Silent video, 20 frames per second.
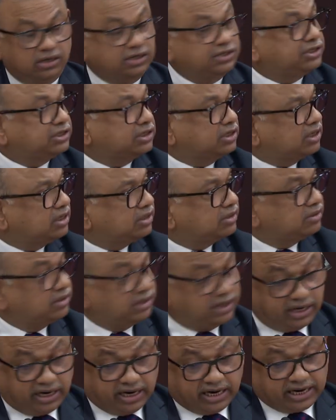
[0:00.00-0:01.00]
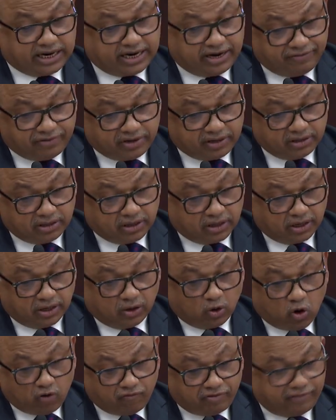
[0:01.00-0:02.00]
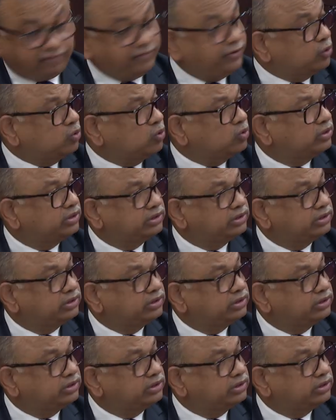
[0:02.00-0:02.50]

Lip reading: Sir, given the overview